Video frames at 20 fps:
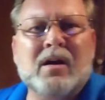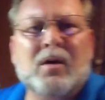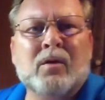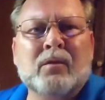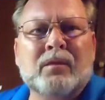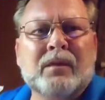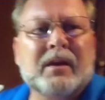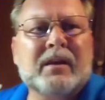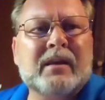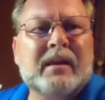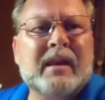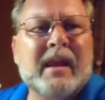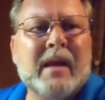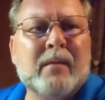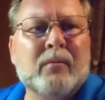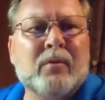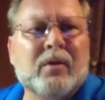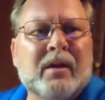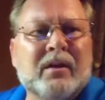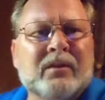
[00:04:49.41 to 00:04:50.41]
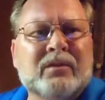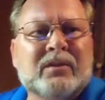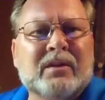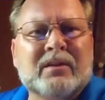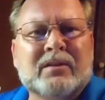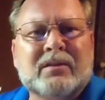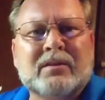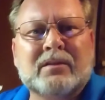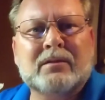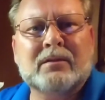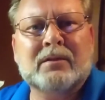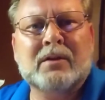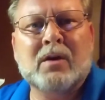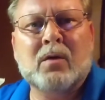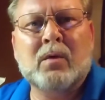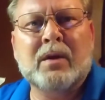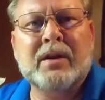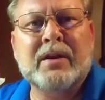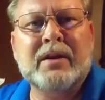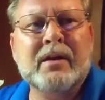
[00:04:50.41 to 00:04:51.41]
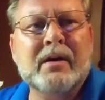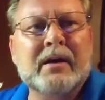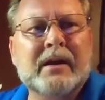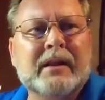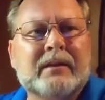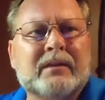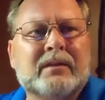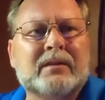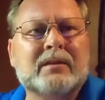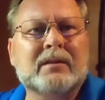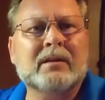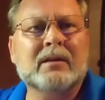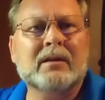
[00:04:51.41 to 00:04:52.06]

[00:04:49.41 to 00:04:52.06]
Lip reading: on the camera is just going nuts.